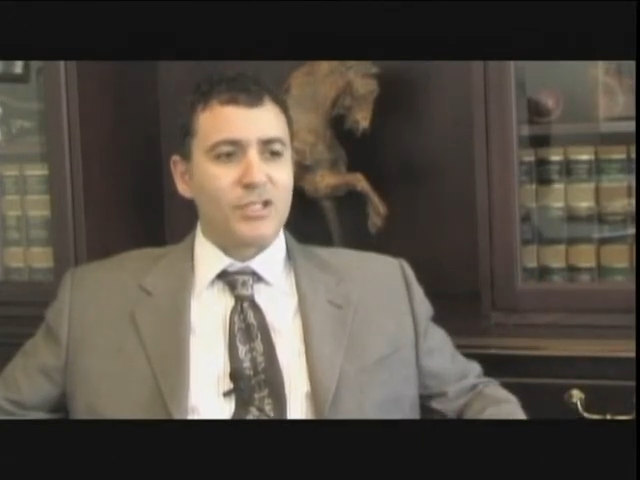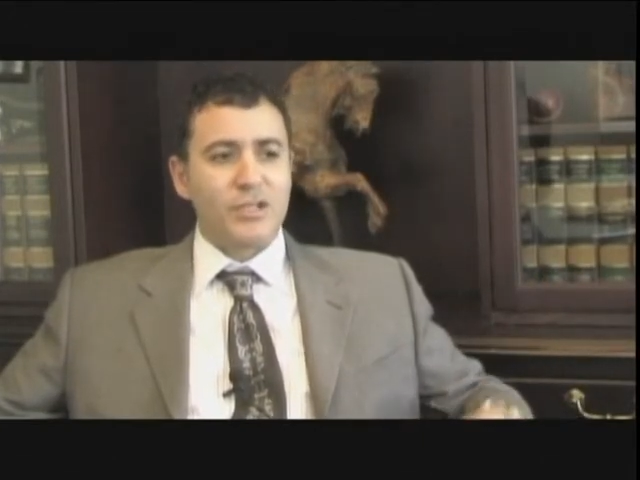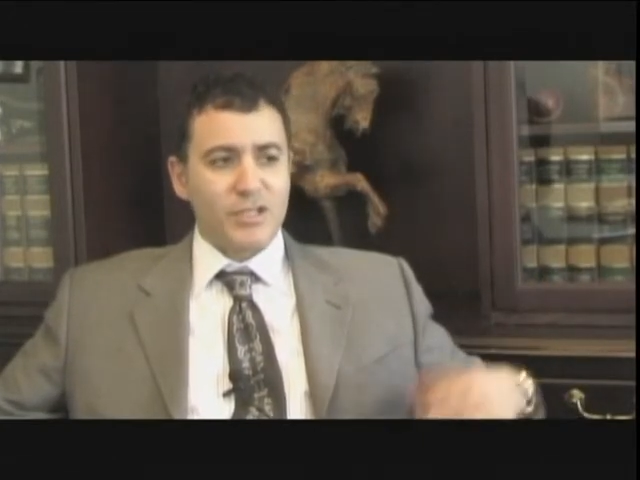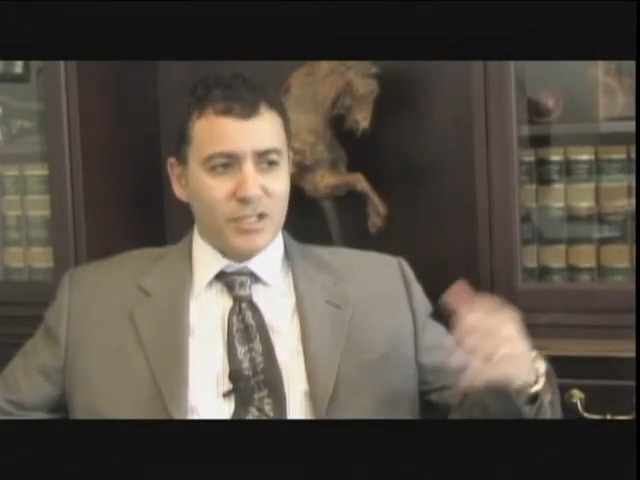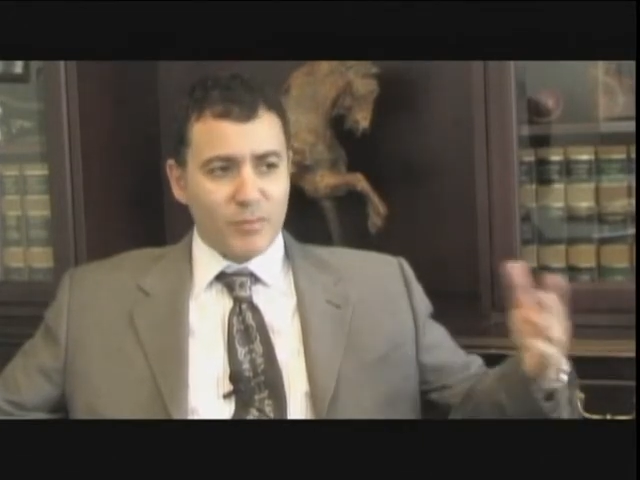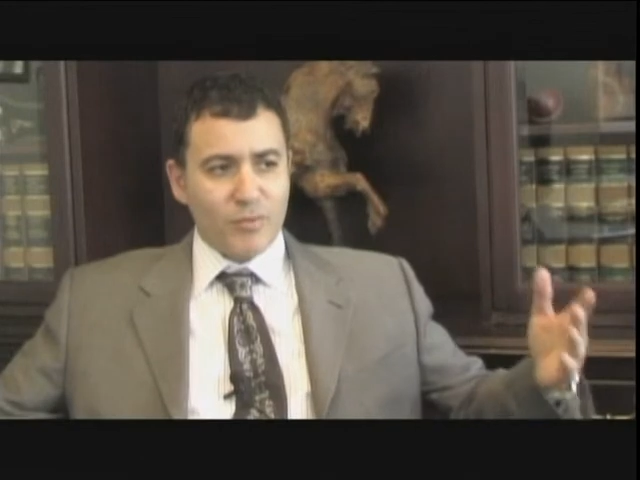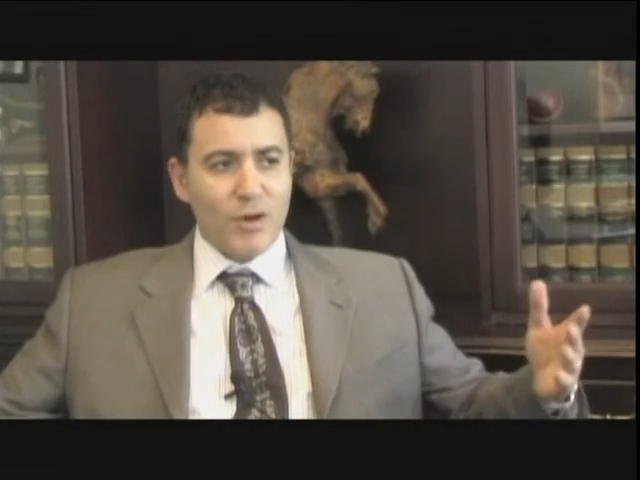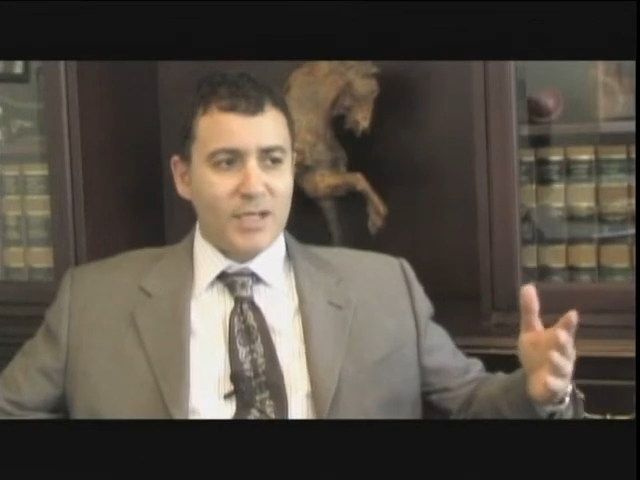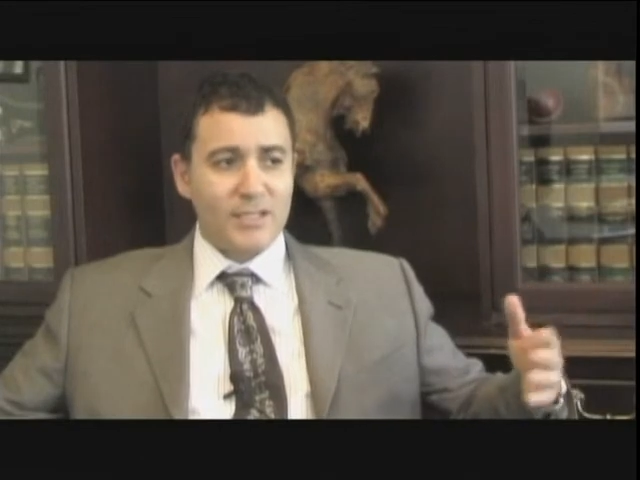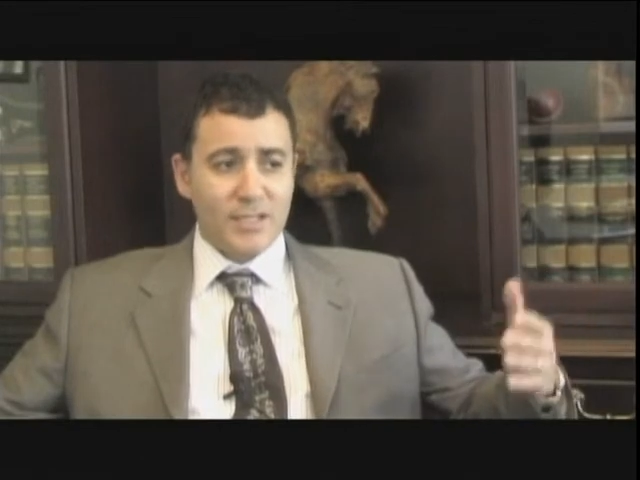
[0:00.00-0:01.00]
there is a
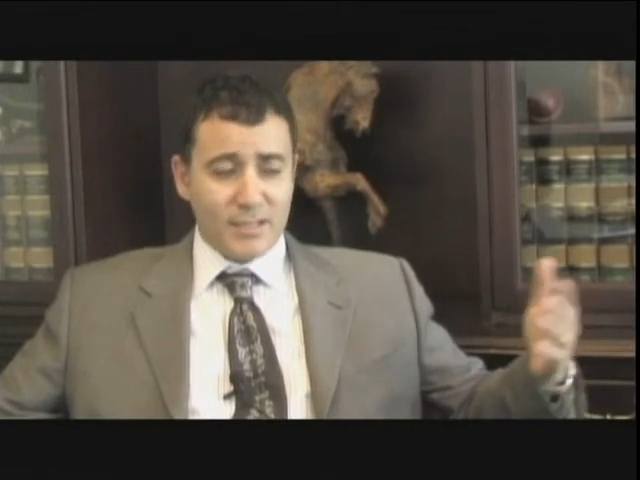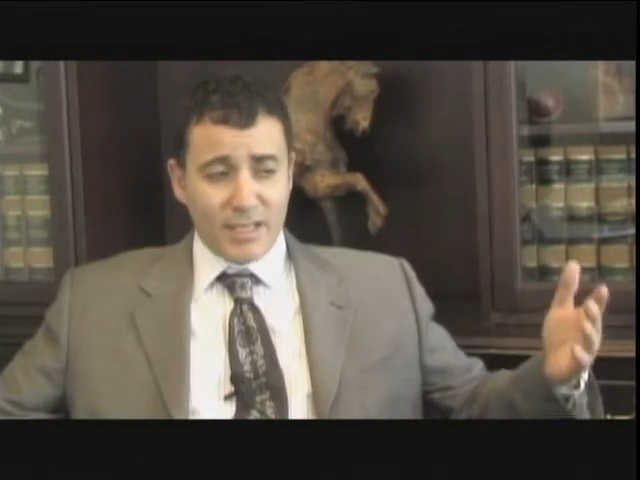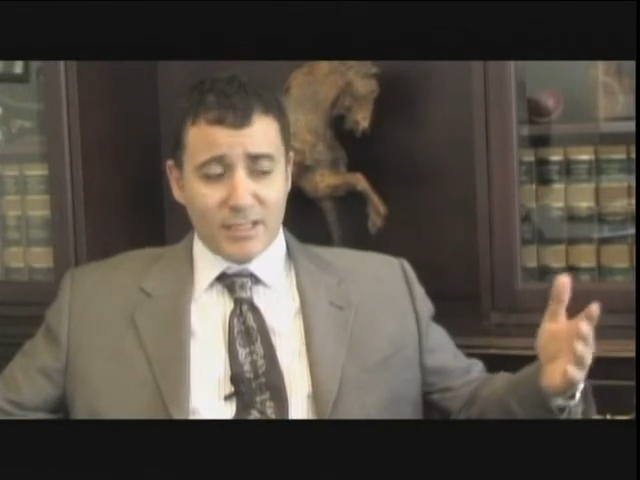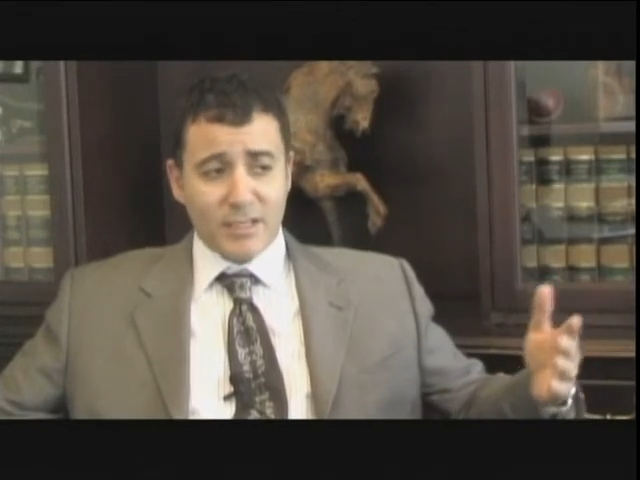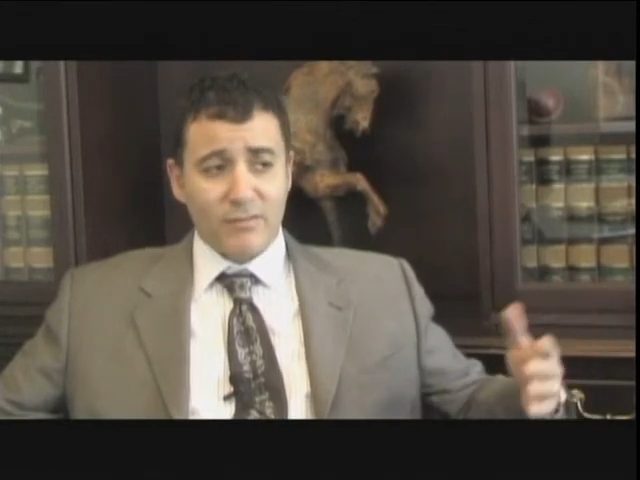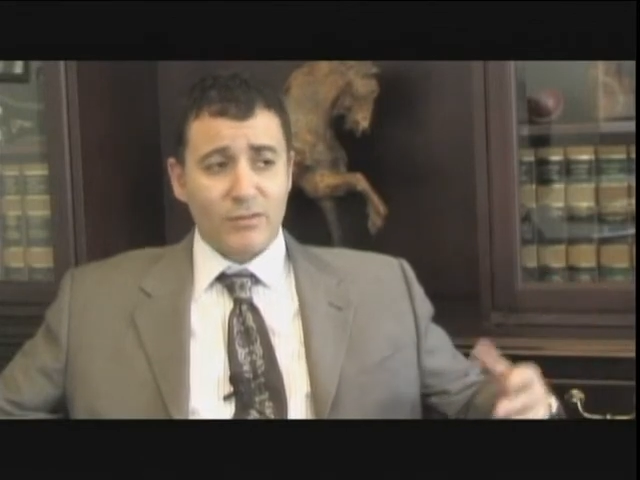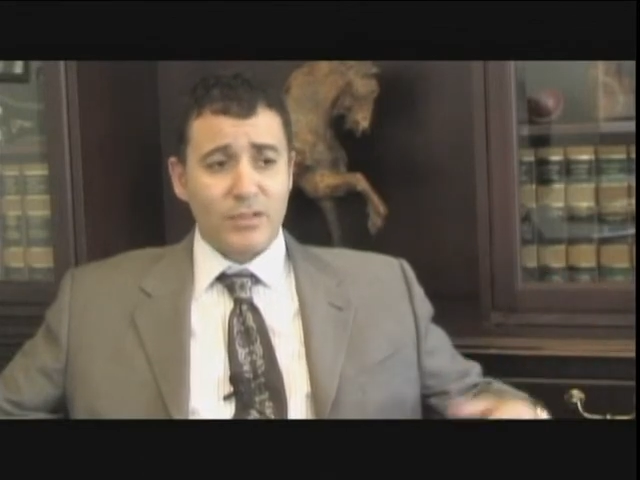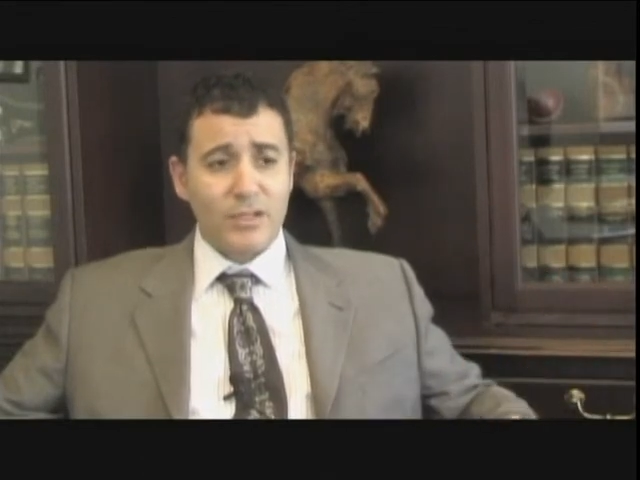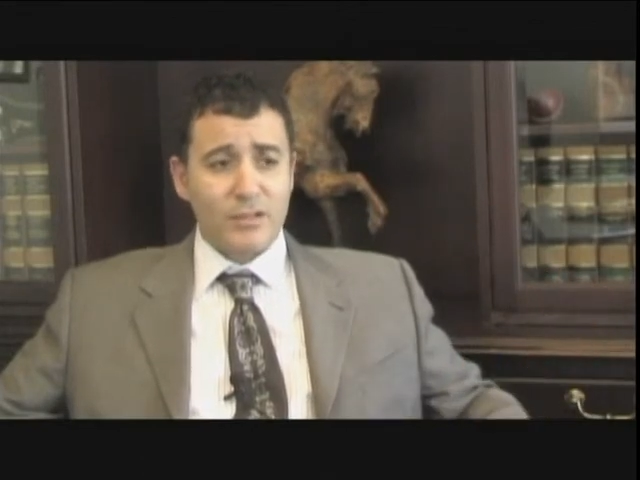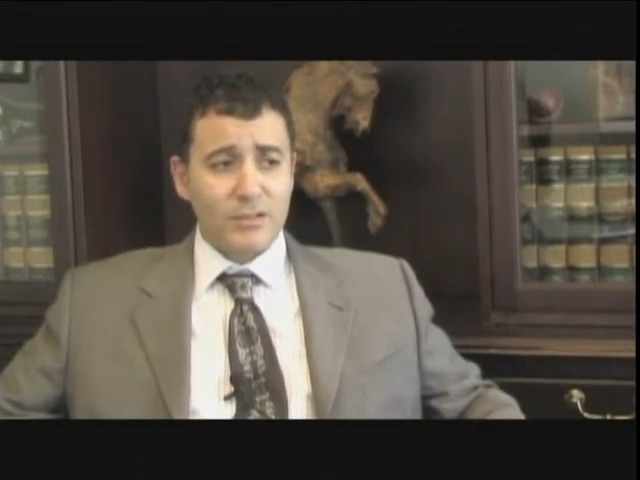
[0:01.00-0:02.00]
process that takes several
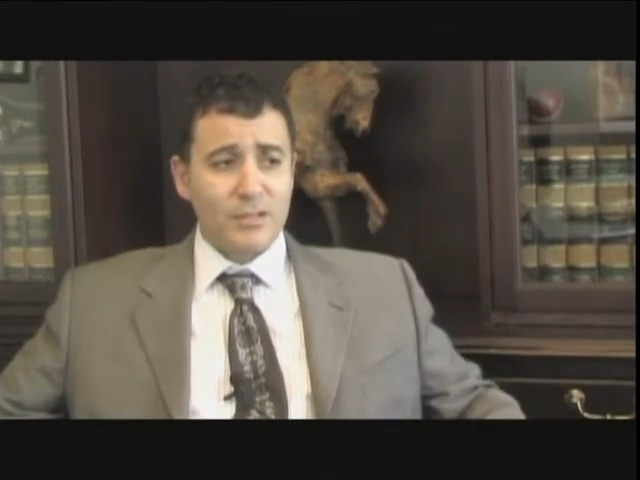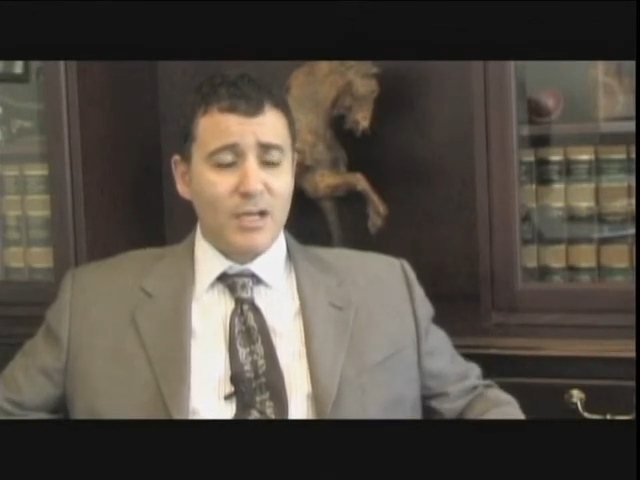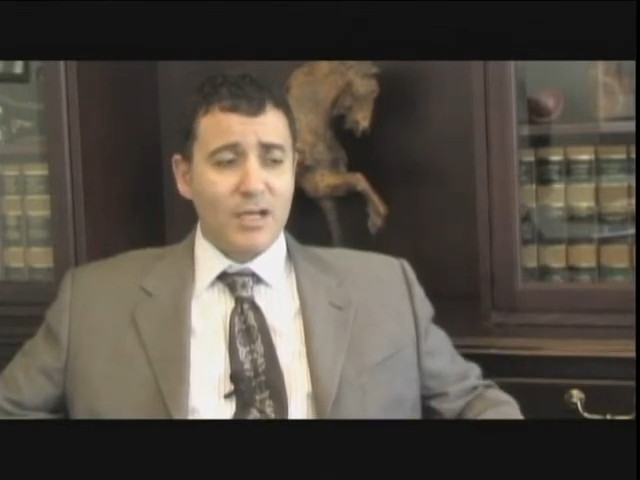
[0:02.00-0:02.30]
years,